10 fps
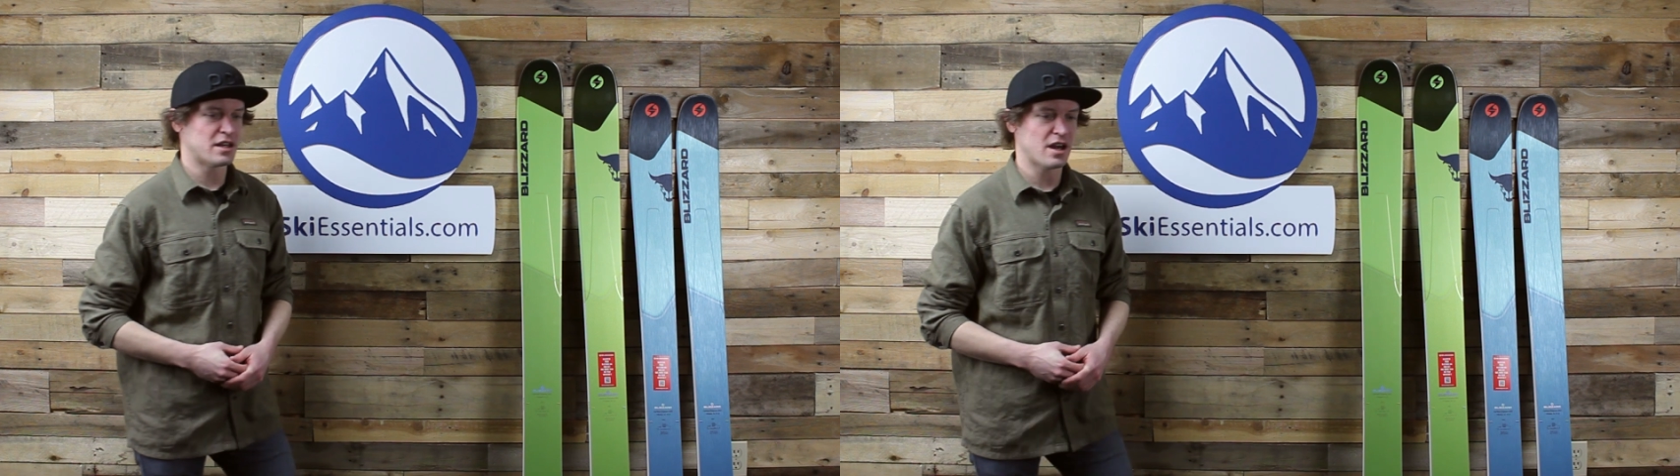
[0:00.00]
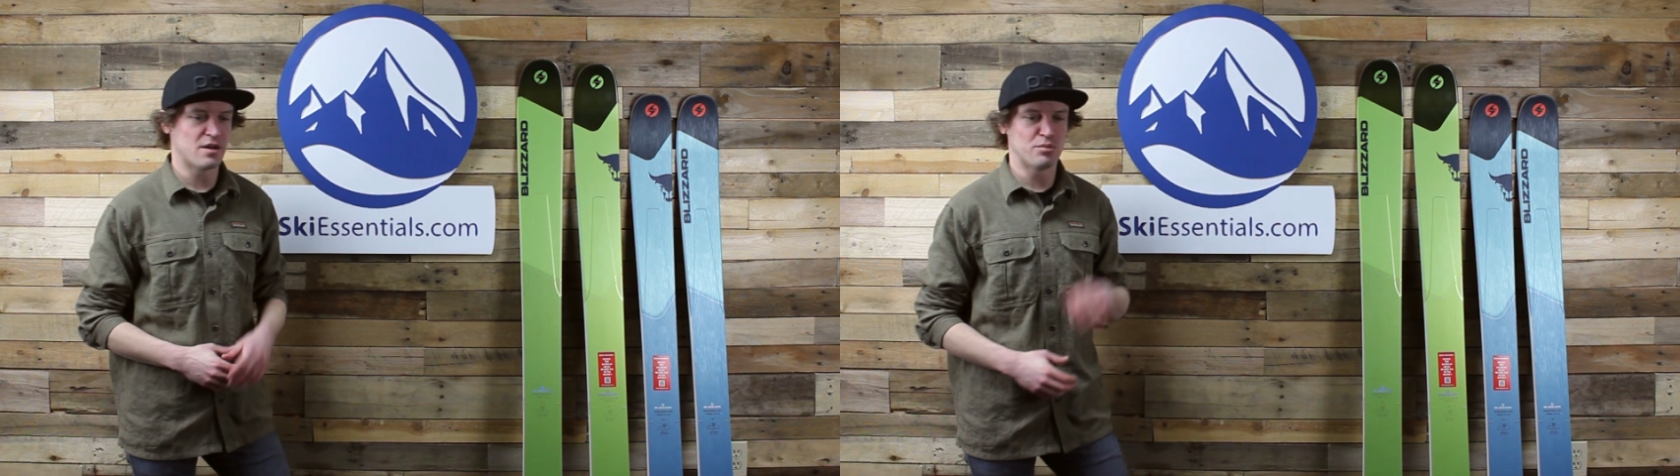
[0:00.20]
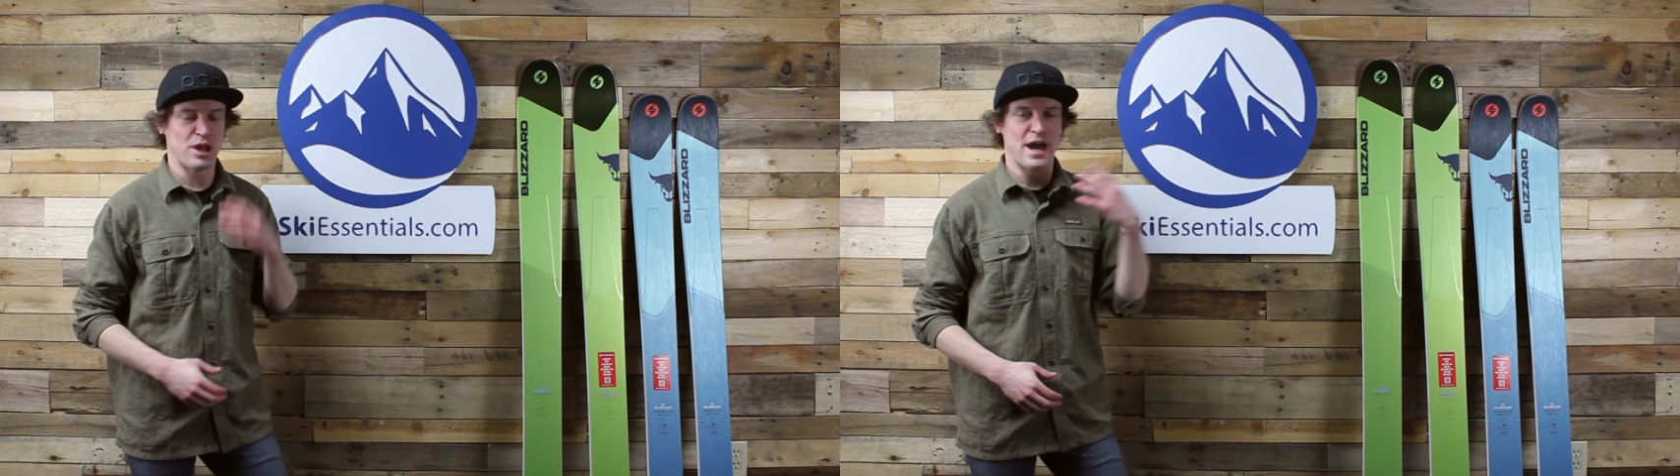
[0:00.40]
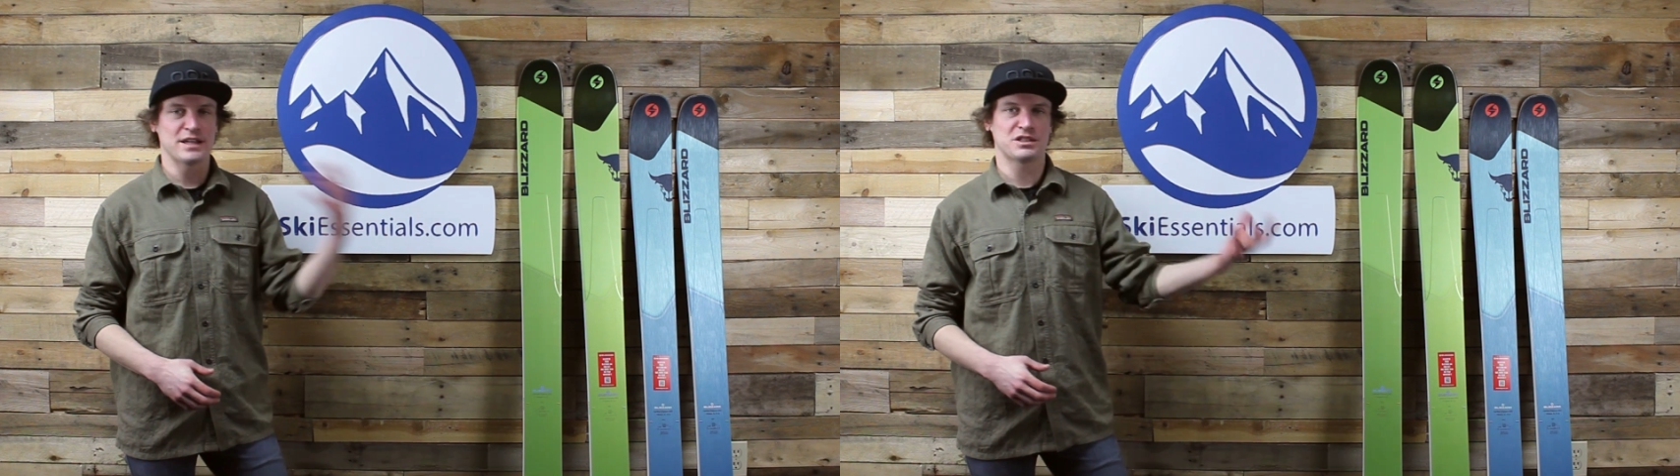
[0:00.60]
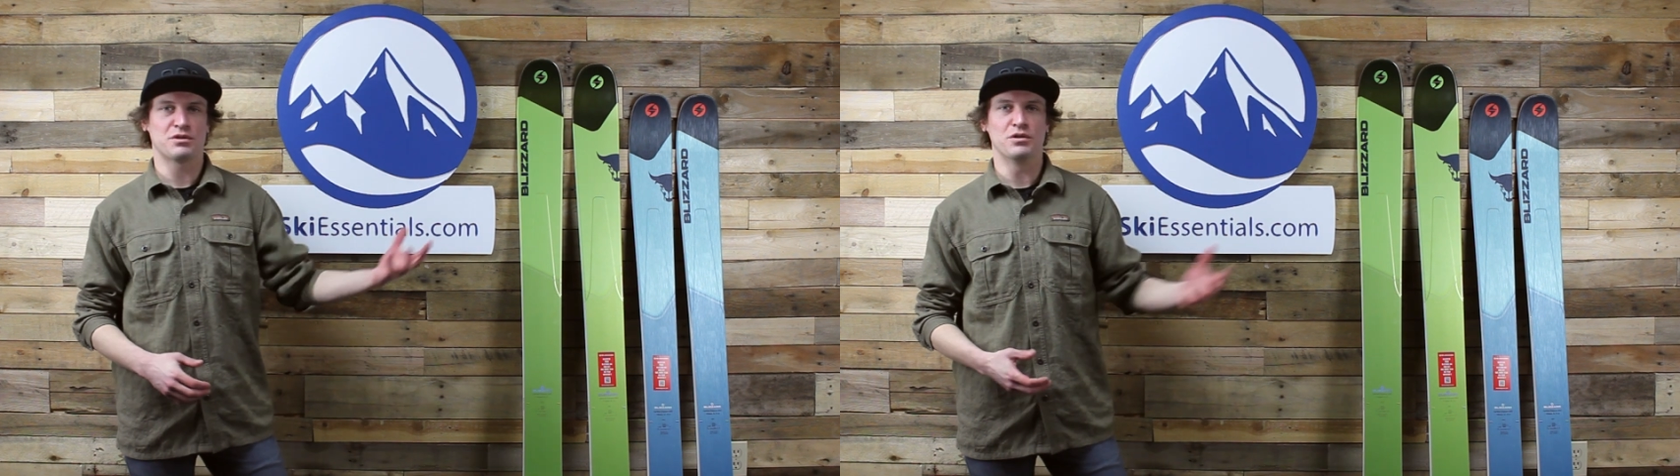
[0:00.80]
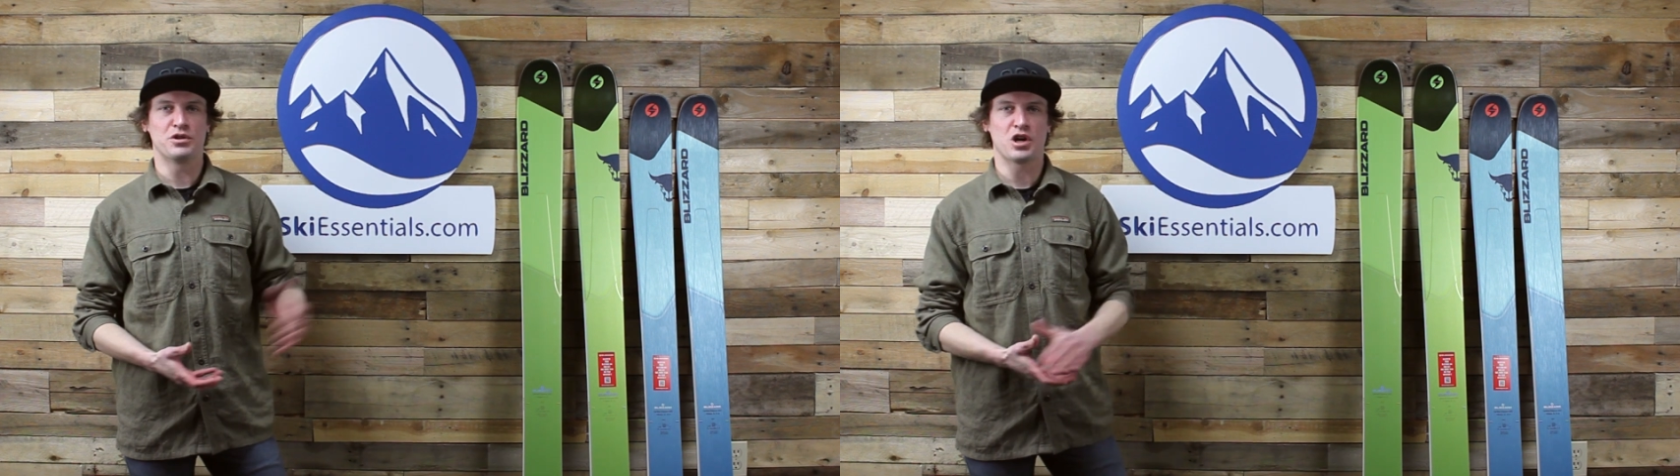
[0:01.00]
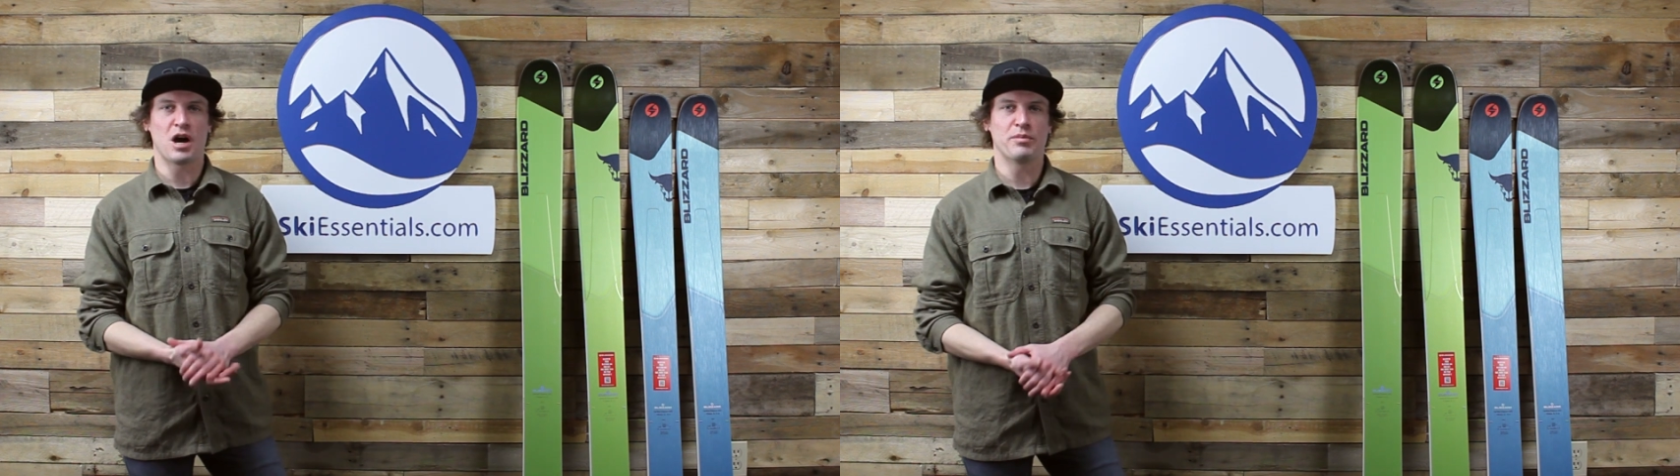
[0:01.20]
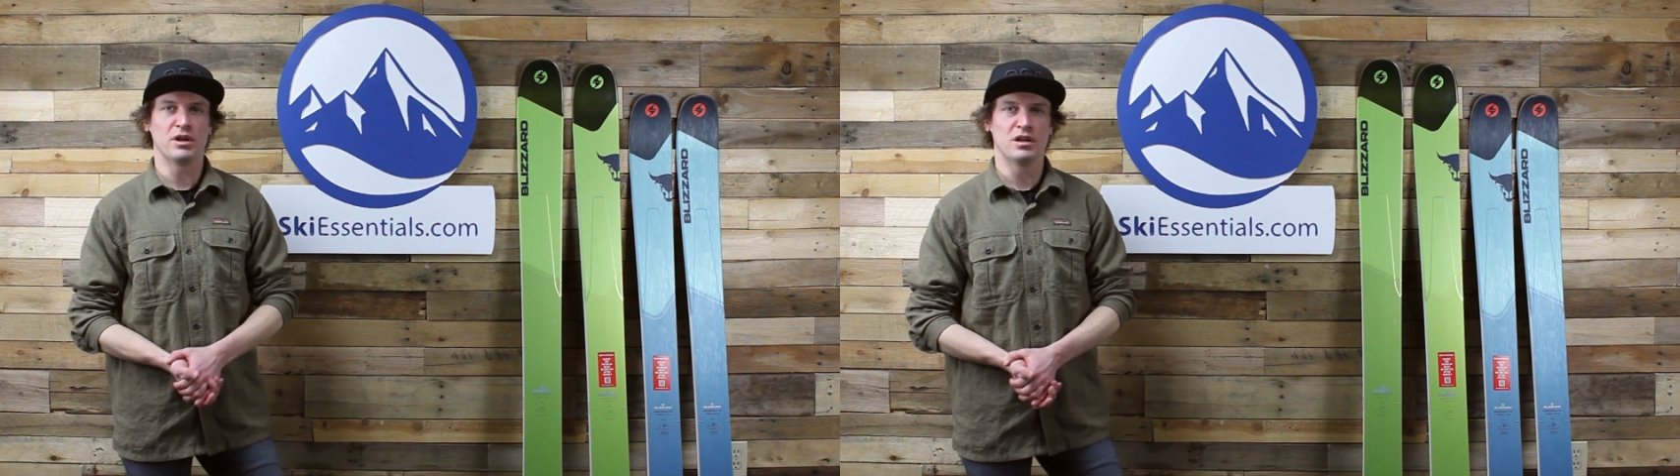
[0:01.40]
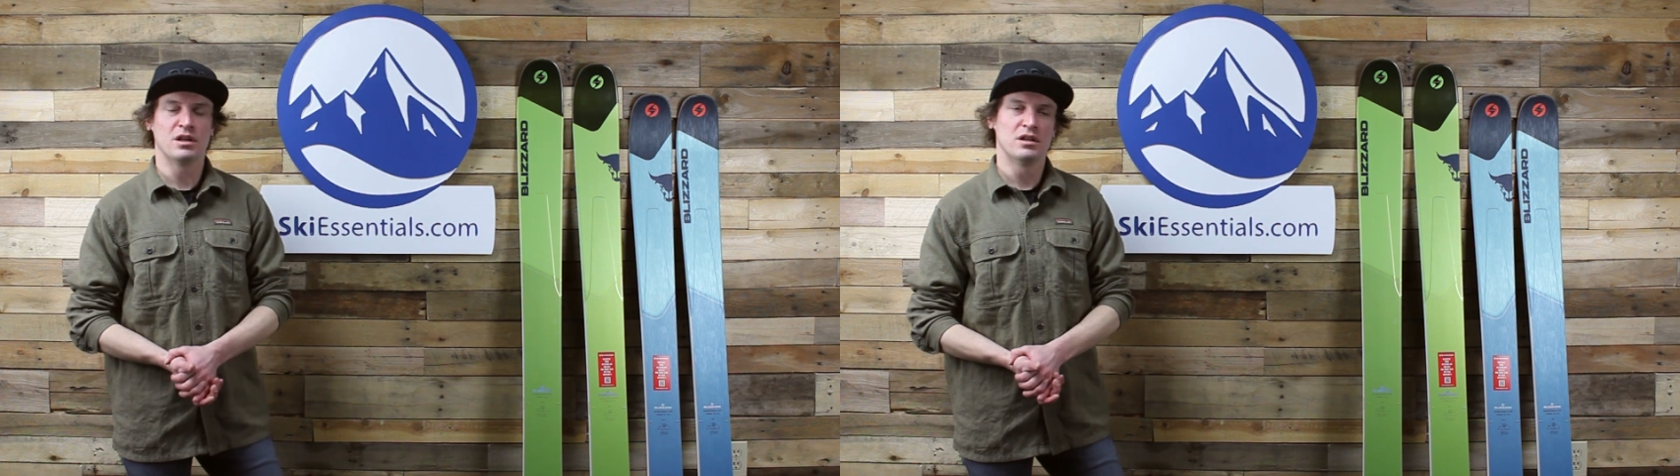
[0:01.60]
kind of blast through choppy